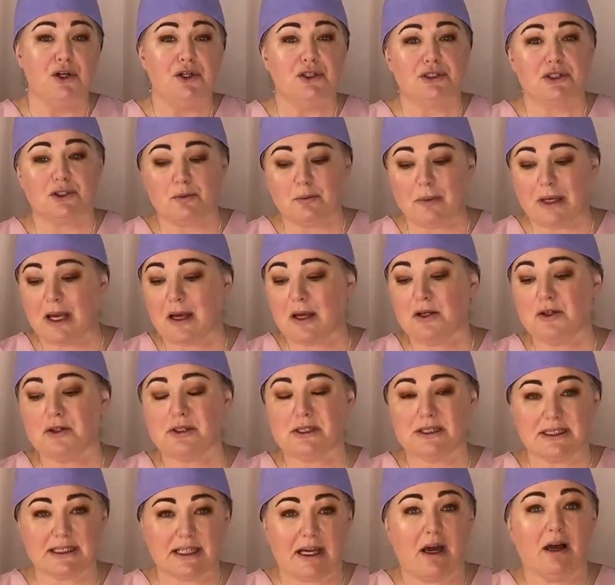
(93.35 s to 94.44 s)
So normally I use a
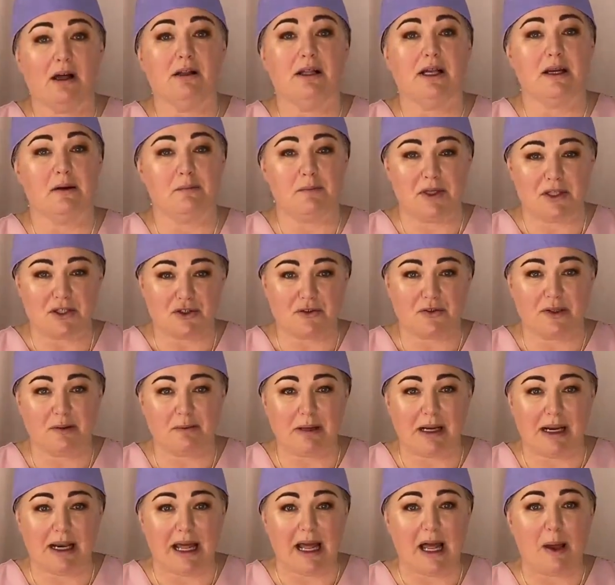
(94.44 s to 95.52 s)
scale and I measure it in
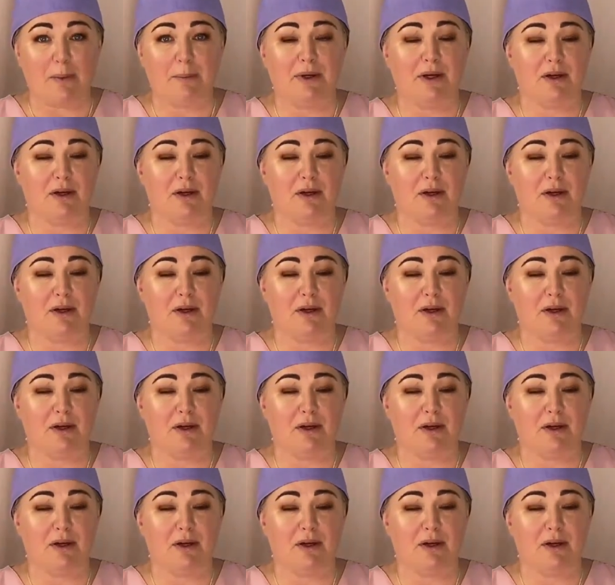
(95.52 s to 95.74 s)
my lab,